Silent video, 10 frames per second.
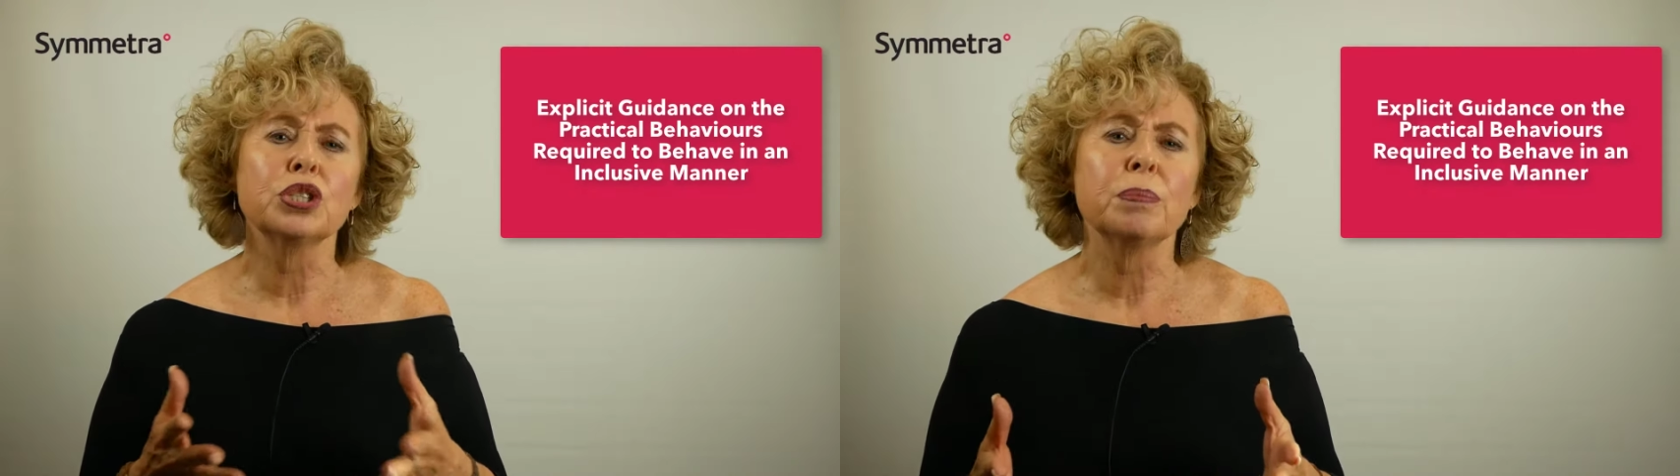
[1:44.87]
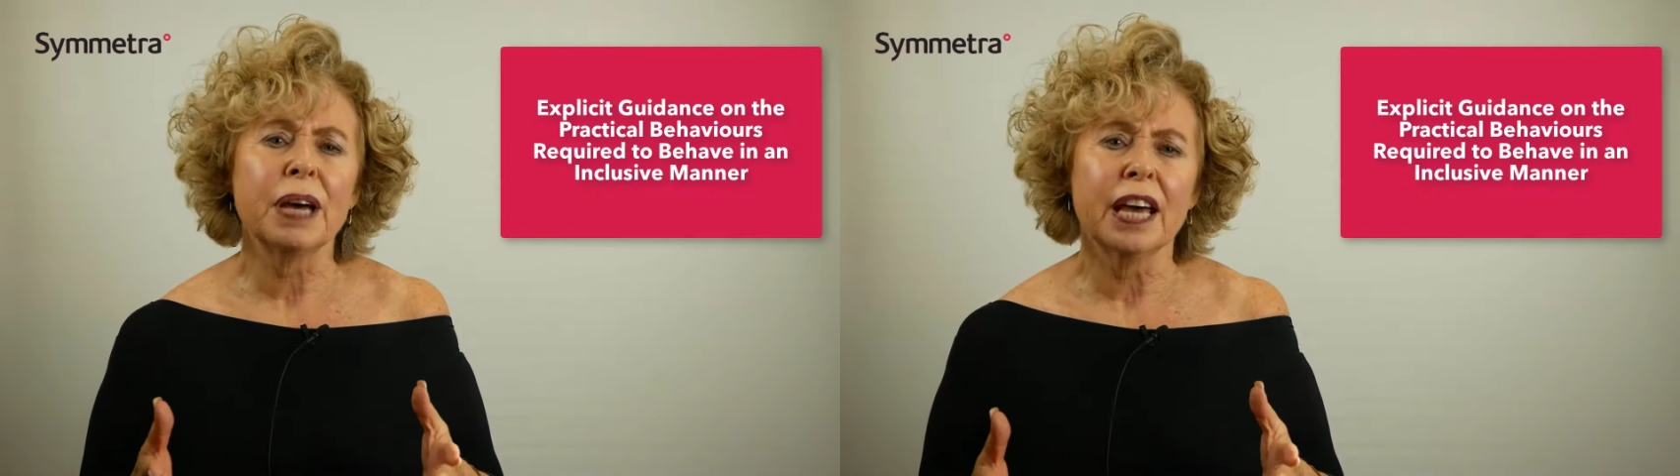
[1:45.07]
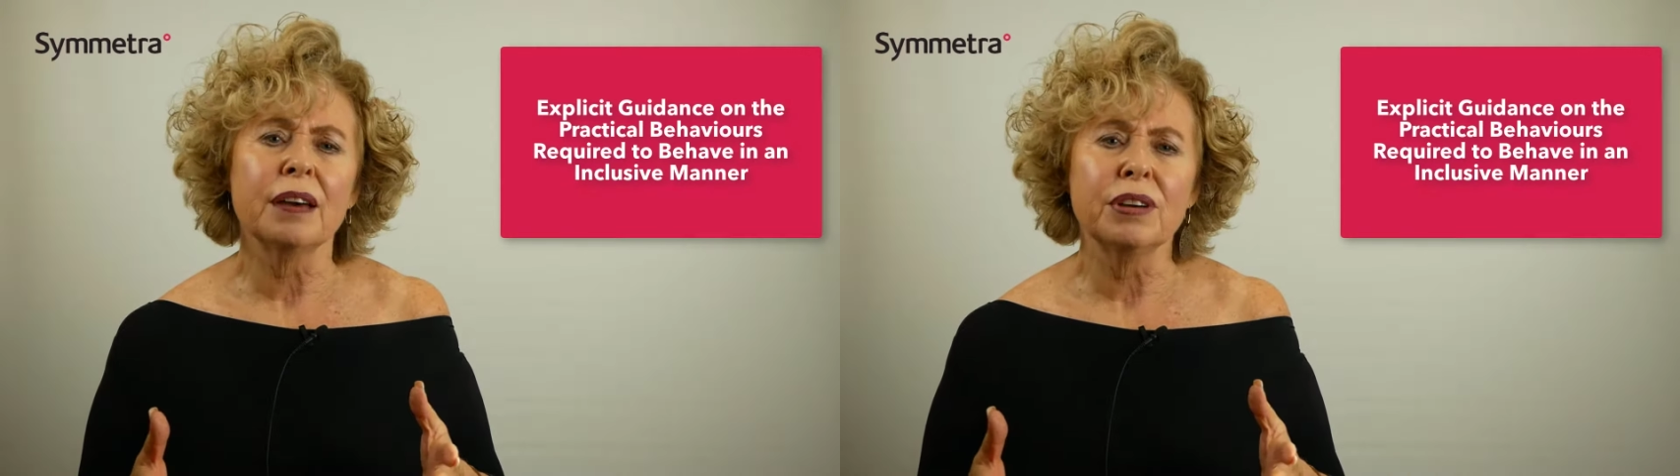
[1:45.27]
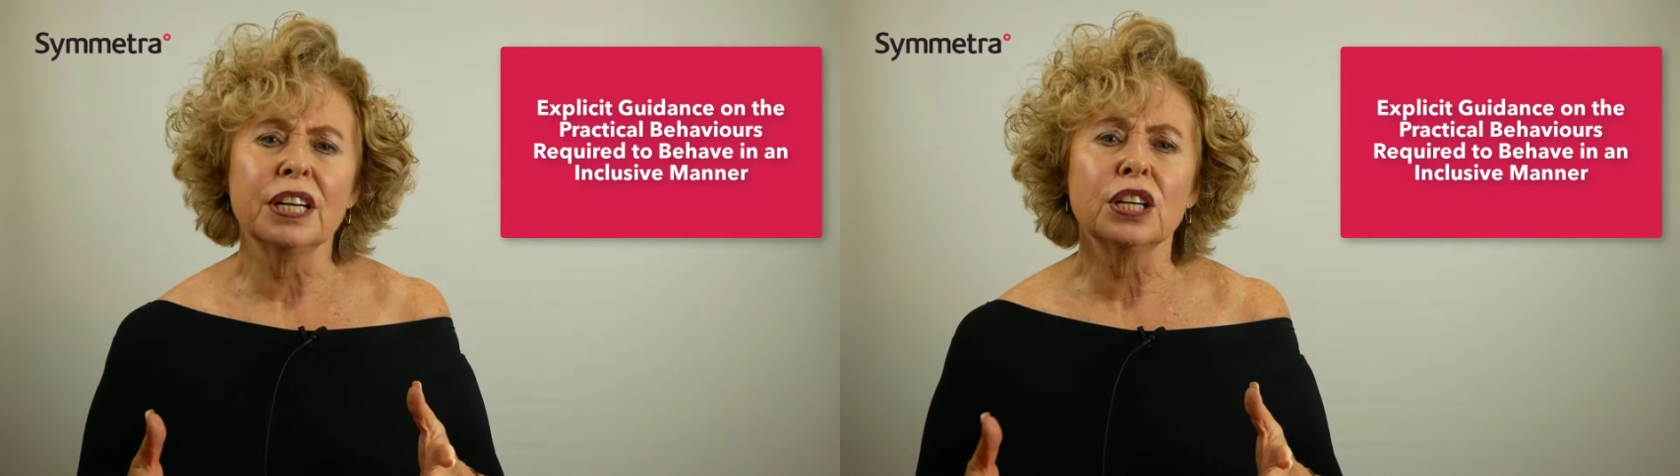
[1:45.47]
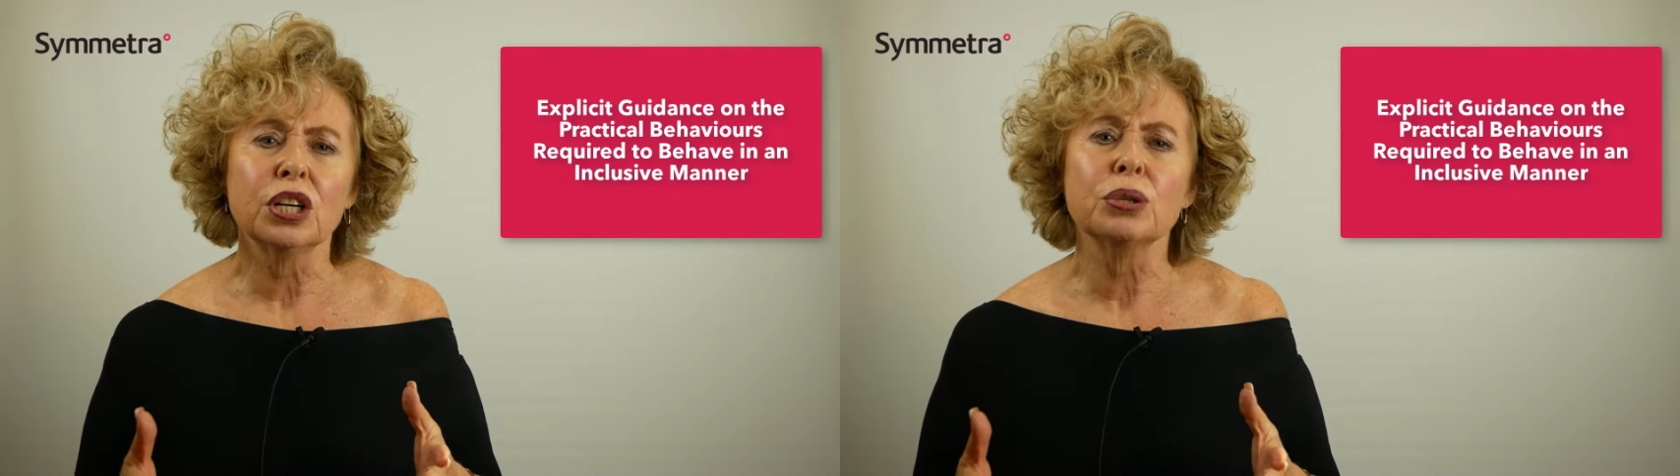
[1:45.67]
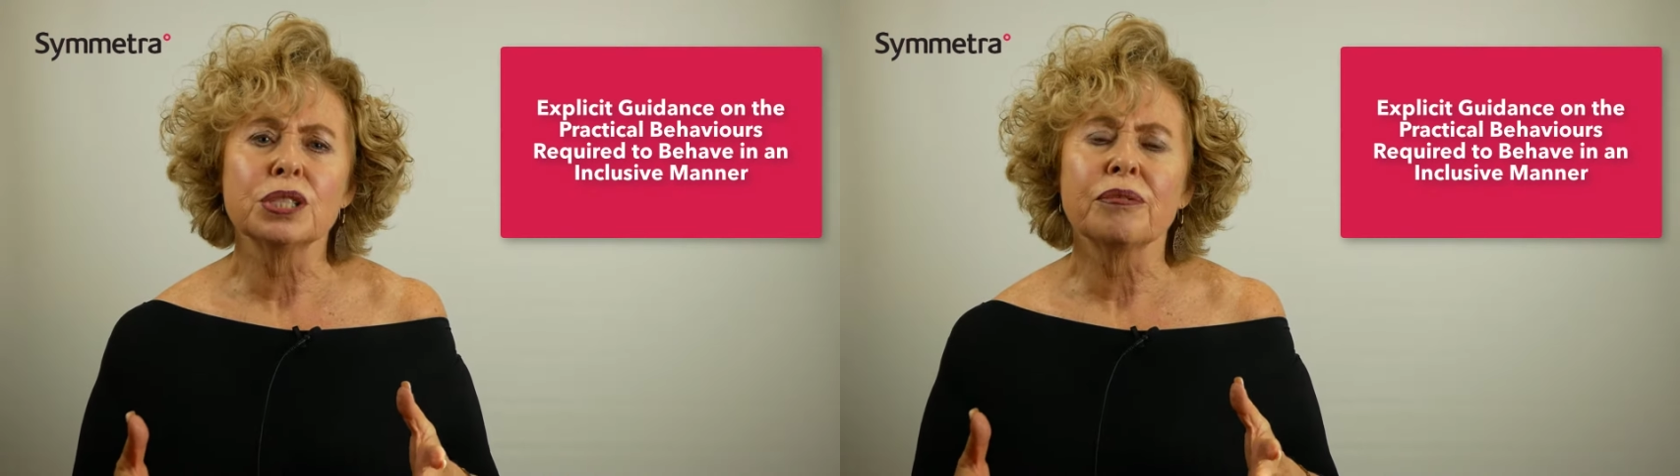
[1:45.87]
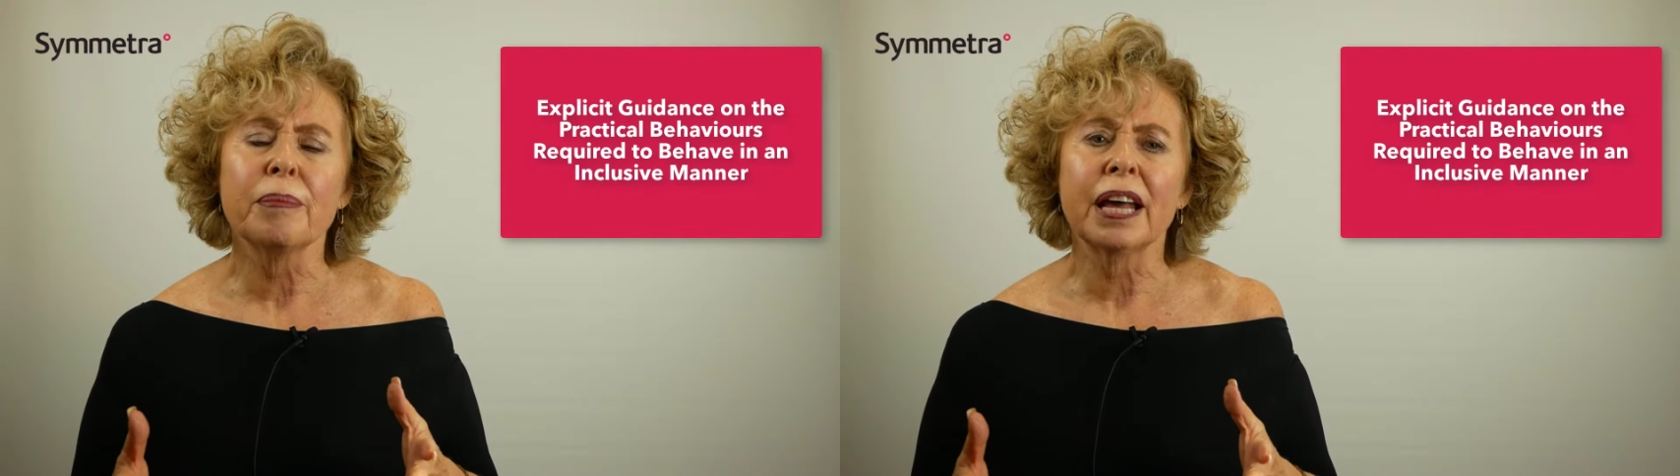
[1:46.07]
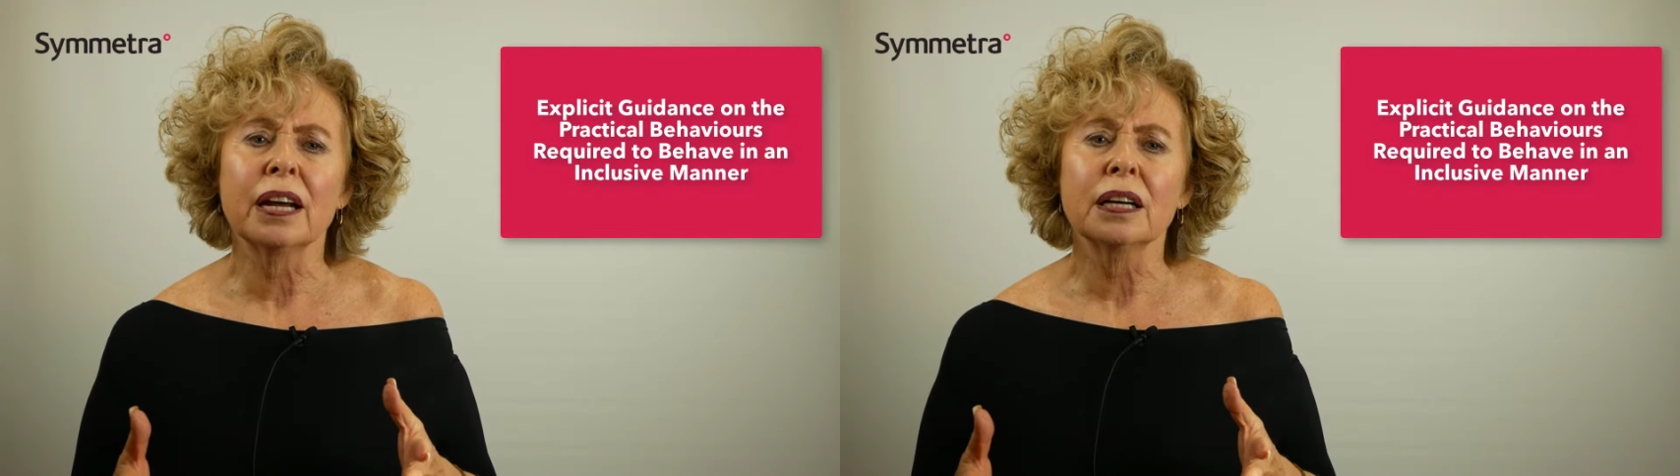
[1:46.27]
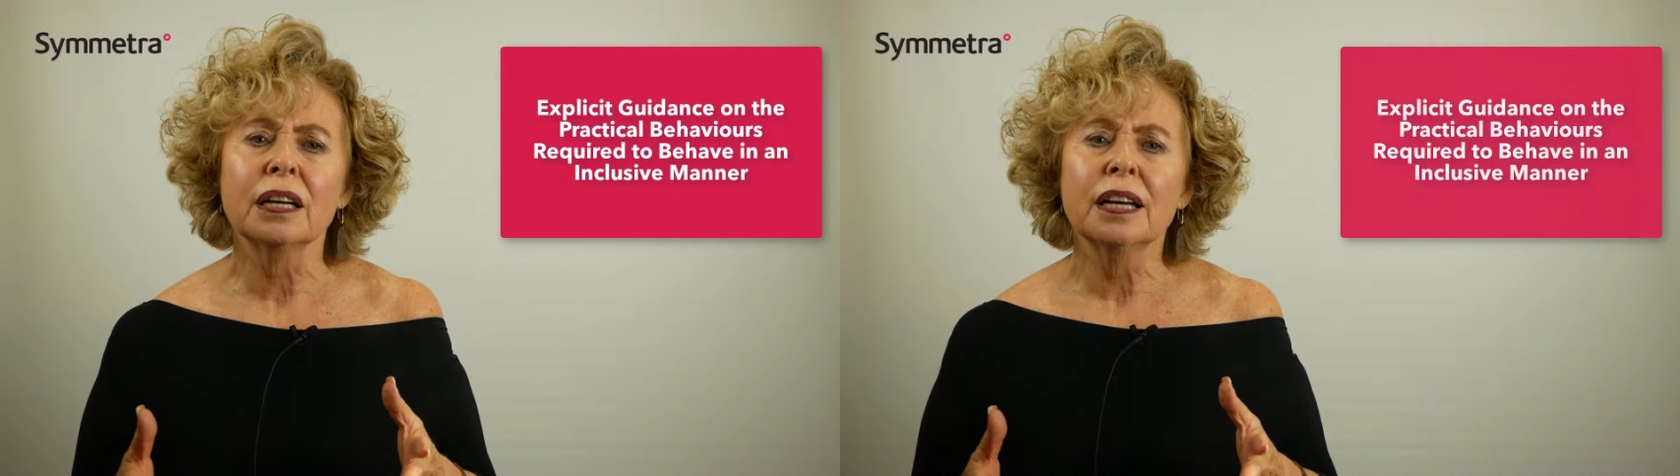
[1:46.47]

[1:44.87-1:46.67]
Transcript: to behave in an inclusive manner.